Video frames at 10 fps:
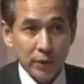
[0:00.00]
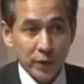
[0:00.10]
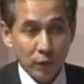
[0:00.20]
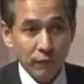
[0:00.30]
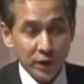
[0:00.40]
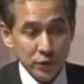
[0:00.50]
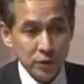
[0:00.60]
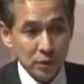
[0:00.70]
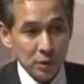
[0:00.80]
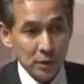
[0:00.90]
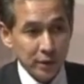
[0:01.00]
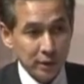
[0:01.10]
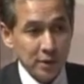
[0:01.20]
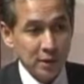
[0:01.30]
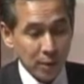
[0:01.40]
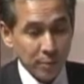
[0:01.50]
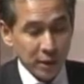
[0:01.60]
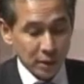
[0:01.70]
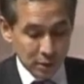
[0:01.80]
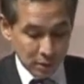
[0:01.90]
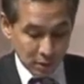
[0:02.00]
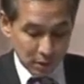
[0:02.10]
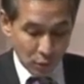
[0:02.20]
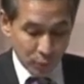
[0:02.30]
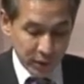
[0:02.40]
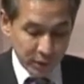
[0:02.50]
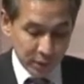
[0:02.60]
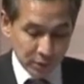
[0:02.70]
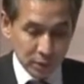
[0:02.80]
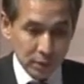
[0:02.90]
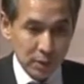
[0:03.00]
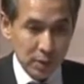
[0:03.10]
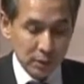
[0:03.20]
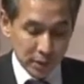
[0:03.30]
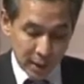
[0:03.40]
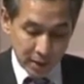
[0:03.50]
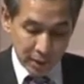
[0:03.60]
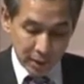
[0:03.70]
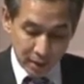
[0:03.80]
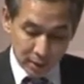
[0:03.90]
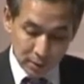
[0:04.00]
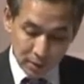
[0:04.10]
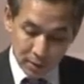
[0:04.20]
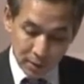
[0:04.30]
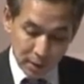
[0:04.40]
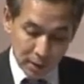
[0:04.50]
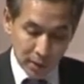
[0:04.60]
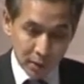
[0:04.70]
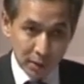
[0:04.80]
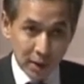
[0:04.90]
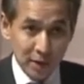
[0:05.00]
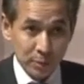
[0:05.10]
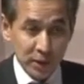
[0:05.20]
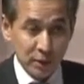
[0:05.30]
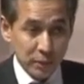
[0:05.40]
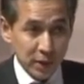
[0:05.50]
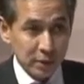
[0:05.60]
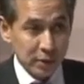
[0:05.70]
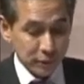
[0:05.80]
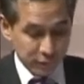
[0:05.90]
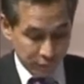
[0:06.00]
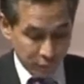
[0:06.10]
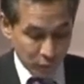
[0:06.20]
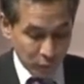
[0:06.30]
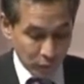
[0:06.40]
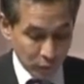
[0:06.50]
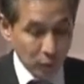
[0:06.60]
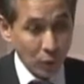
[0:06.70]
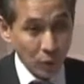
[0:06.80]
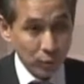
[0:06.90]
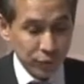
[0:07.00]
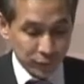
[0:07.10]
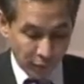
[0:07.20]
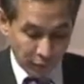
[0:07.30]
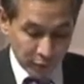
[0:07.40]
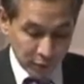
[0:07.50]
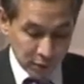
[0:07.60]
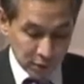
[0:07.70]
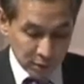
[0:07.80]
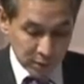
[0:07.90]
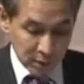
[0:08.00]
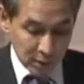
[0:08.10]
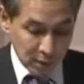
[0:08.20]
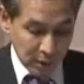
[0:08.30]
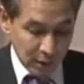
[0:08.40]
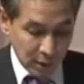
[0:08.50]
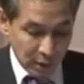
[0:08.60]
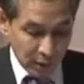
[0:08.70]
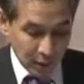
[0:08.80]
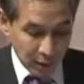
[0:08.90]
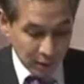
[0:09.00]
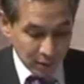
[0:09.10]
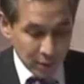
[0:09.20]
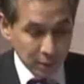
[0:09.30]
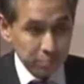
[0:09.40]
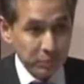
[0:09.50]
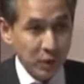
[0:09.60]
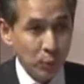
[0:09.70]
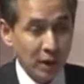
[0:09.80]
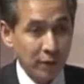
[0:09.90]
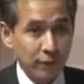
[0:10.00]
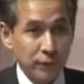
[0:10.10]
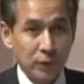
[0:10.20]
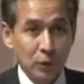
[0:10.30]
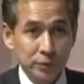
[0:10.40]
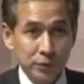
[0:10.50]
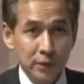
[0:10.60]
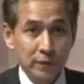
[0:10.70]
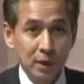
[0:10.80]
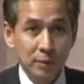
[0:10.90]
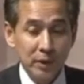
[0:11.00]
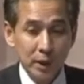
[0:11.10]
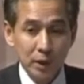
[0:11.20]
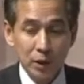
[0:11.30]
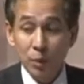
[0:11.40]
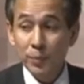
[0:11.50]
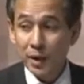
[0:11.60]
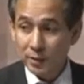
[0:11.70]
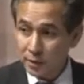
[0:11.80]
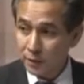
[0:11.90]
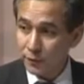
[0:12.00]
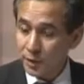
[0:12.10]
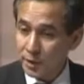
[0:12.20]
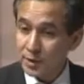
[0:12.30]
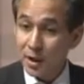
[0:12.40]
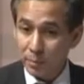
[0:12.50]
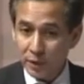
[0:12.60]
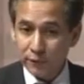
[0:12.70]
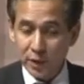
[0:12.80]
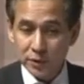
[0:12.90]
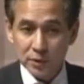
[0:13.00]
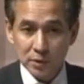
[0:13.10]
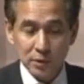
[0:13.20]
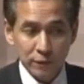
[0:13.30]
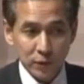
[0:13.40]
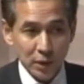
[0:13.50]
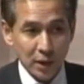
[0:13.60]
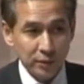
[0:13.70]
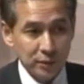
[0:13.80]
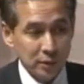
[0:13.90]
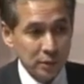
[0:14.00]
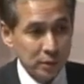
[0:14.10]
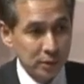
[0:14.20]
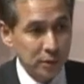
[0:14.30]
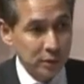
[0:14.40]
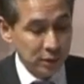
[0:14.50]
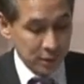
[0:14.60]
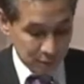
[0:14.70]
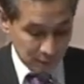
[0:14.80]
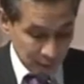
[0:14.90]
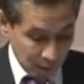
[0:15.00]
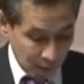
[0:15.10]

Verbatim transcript: the conventional and the Islamic operating hand in hand, and it has been in place for almost 30 years. And um, we have also developed a comprehensive uh, Islamic financial system for the last uh, 30 years.